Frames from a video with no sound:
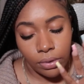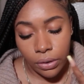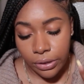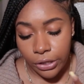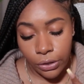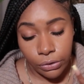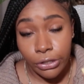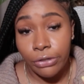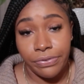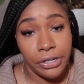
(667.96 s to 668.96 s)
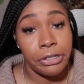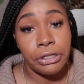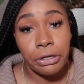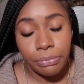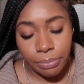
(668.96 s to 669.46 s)
they're
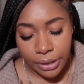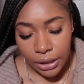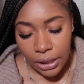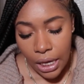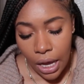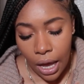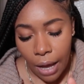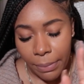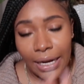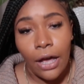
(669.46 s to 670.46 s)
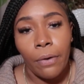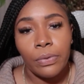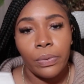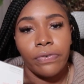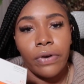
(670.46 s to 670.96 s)
very open, and it
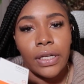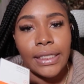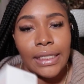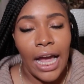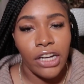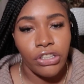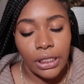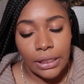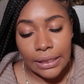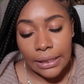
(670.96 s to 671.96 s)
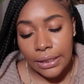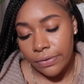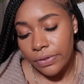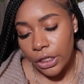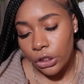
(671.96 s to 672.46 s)
helps with dehydrated and
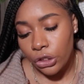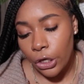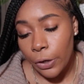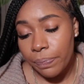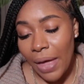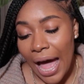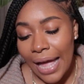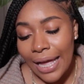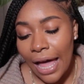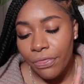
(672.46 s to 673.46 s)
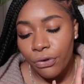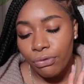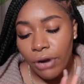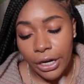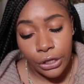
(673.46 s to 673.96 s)
sensitive skin. So I got the
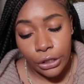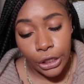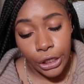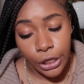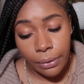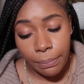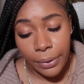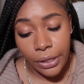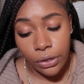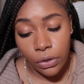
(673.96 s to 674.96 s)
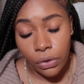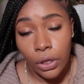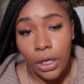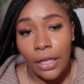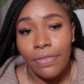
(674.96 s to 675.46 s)
regular
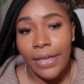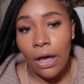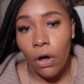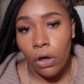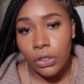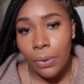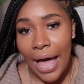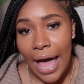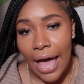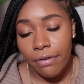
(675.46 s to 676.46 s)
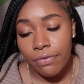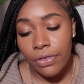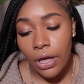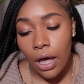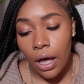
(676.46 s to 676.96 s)
peel. They also have
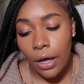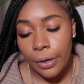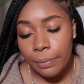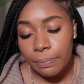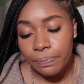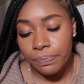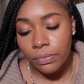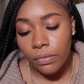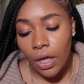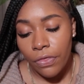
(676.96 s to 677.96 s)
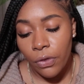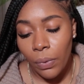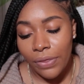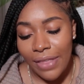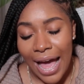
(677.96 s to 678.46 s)
the
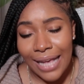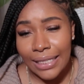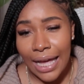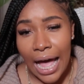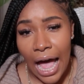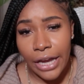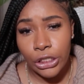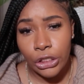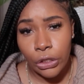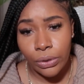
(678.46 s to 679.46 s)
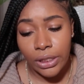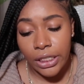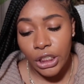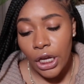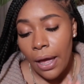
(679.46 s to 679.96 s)
one that has like a higher
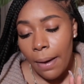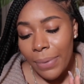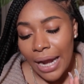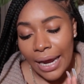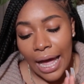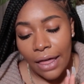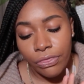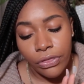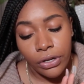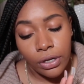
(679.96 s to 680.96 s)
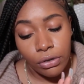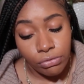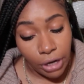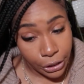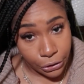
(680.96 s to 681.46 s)
dosage, but I got the
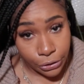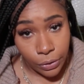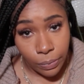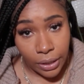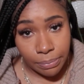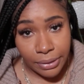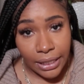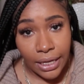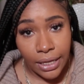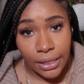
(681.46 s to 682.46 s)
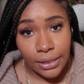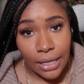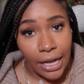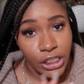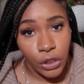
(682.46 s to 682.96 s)
regular one because
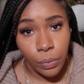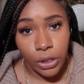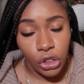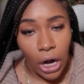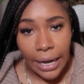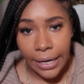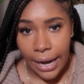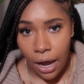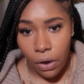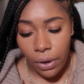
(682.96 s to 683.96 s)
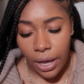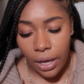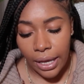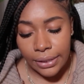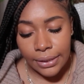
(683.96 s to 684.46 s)
I just want to try it out
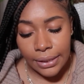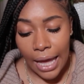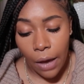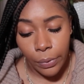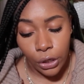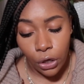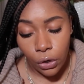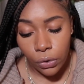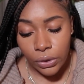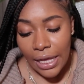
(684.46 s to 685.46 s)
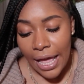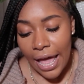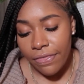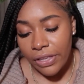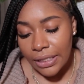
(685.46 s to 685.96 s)
and see how it goes.
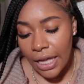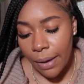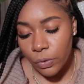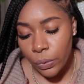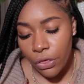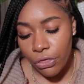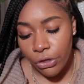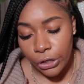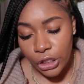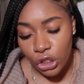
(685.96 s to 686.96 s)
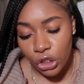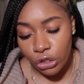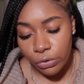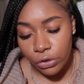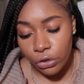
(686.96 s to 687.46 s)
And this comes with
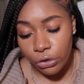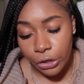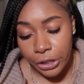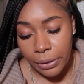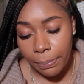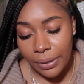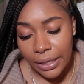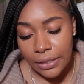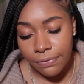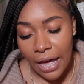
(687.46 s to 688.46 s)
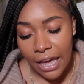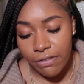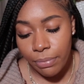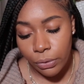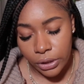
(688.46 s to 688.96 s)
30 plus
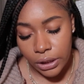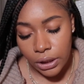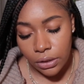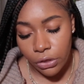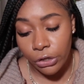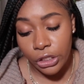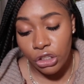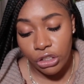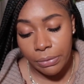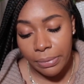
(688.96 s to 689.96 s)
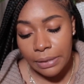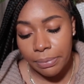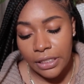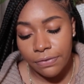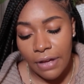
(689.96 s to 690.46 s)
5 bonus, 30 treatments
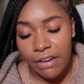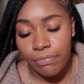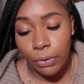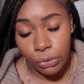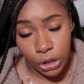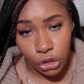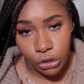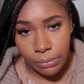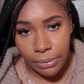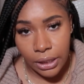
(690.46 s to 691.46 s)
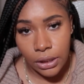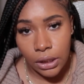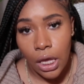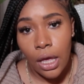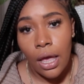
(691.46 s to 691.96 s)
plus 5 bonus treatments.
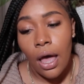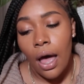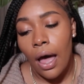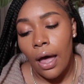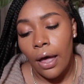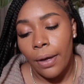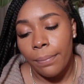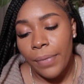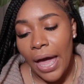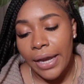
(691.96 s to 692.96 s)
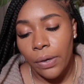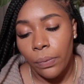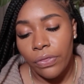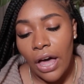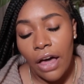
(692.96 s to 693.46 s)

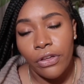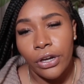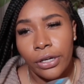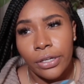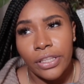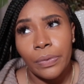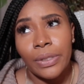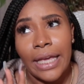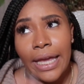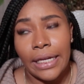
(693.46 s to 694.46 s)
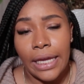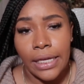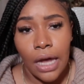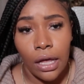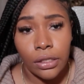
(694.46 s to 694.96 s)
This was
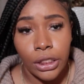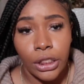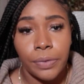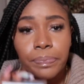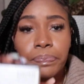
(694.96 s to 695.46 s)
$88.